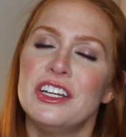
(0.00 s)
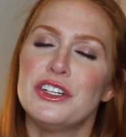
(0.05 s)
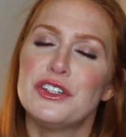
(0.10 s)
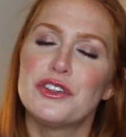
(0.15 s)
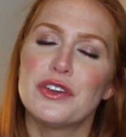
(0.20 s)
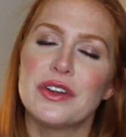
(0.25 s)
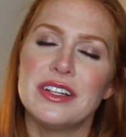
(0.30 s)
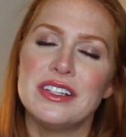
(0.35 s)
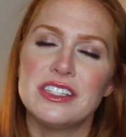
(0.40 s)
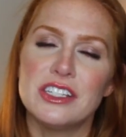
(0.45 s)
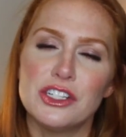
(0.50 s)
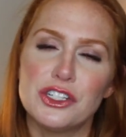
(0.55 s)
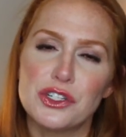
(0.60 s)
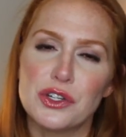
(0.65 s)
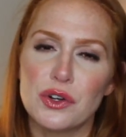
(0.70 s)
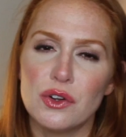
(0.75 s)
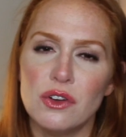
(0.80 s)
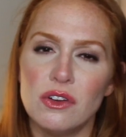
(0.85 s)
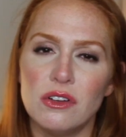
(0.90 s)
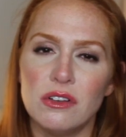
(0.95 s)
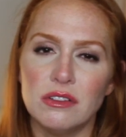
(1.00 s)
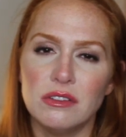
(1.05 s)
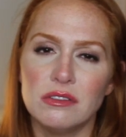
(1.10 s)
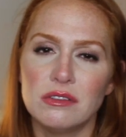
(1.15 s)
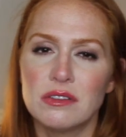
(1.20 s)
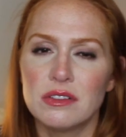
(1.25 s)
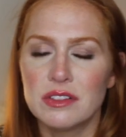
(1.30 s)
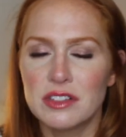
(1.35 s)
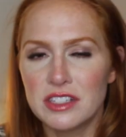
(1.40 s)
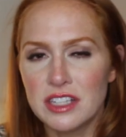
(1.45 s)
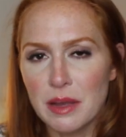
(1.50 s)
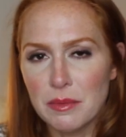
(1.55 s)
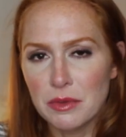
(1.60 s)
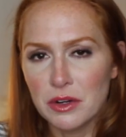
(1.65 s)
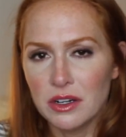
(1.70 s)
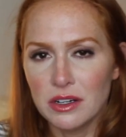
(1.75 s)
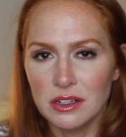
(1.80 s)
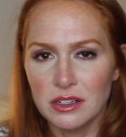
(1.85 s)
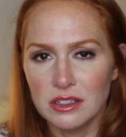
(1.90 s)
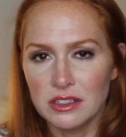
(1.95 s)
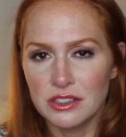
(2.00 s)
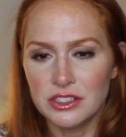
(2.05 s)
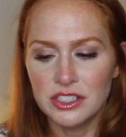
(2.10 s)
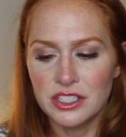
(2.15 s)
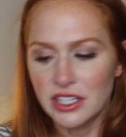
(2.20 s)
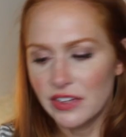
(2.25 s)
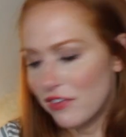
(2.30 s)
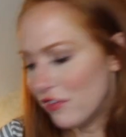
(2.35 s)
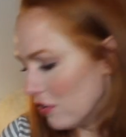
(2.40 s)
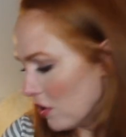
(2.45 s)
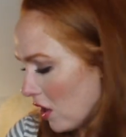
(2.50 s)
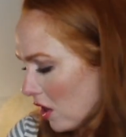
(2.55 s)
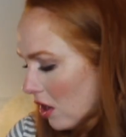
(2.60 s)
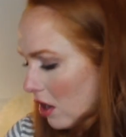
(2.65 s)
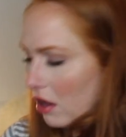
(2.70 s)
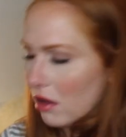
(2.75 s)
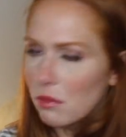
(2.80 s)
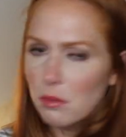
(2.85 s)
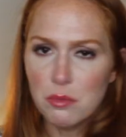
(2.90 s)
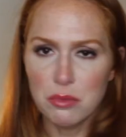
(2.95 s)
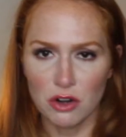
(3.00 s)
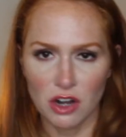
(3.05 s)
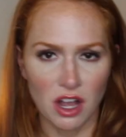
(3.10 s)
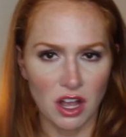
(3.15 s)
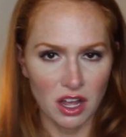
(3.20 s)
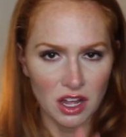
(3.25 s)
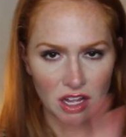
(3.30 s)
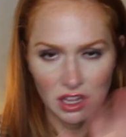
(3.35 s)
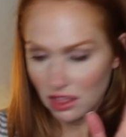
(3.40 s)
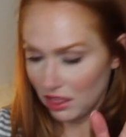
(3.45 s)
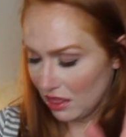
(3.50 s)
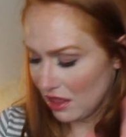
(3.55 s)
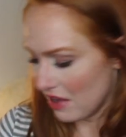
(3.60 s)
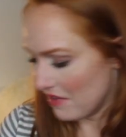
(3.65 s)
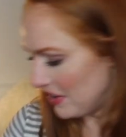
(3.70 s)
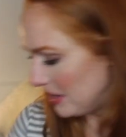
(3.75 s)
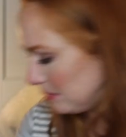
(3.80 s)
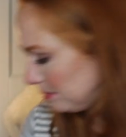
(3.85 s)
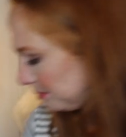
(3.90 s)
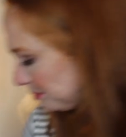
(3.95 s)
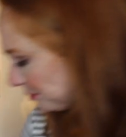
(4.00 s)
transitional summer to fall bra. Love it.